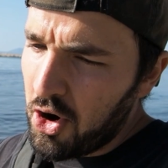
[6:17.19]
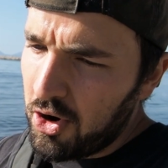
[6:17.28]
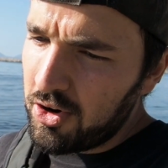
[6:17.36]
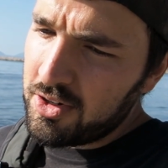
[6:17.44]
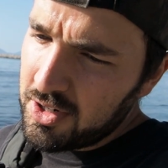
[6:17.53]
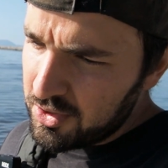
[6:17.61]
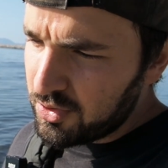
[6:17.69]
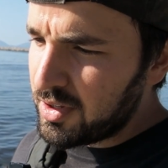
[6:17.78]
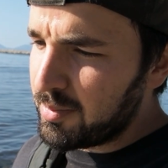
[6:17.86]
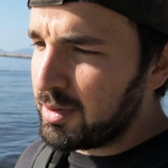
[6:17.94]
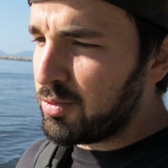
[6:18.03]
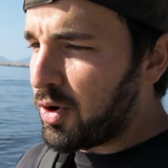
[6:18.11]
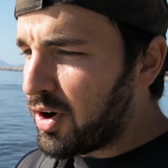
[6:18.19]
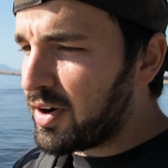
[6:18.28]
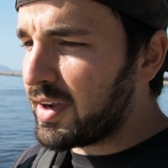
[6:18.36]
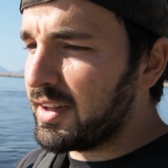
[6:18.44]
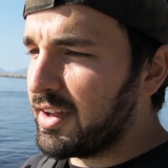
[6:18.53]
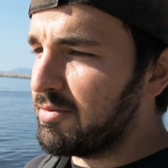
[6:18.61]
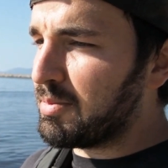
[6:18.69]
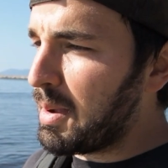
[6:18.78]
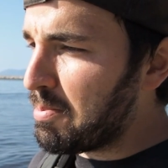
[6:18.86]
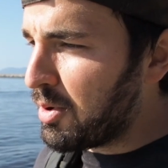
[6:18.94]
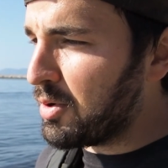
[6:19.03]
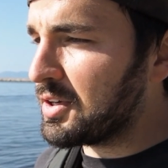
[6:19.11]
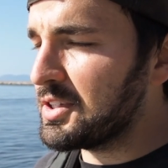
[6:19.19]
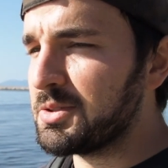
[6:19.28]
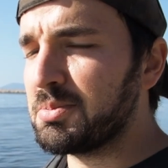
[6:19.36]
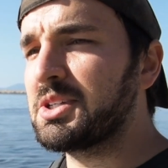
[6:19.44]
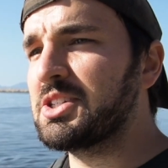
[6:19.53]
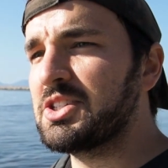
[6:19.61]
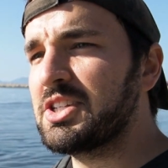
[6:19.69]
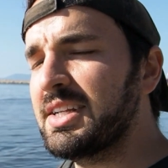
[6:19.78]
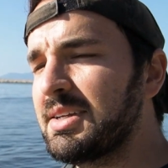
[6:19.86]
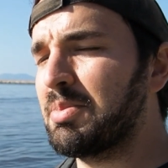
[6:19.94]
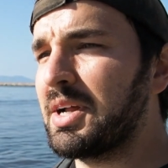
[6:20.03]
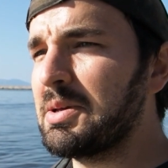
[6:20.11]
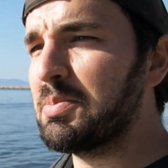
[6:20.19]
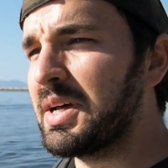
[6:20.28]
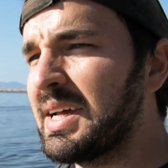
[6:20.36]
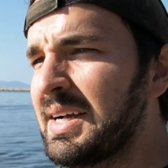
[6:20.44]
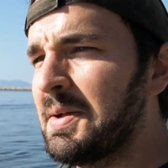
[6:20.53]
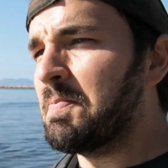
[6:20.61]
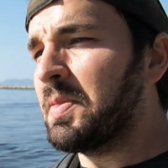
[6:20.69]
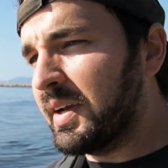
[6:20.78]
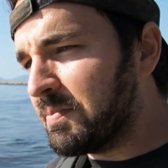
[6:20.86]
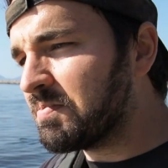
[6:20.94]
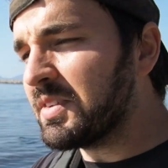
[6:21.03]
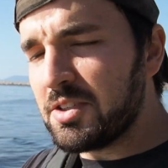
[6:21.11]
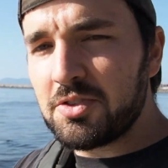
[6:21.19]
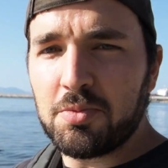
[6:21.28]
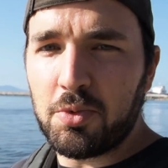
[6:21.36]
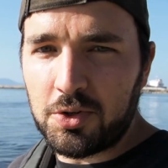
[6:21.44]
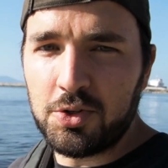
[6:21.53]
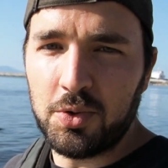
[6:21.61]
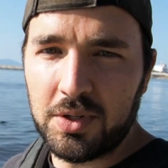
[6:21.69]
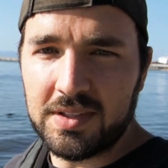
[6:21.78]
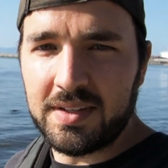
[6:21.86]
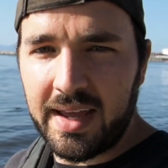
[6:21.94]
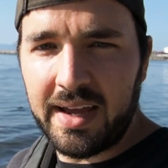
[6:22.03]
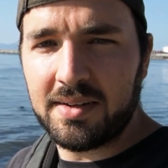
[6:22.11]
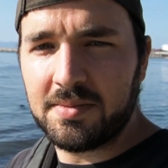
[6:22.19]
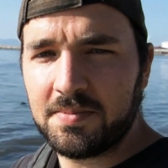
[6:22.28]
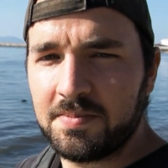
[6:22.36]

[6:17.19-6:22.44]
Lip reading: art. Don't get me wrong, I love my bokeh as much as anybody, but there's a little more to it than that.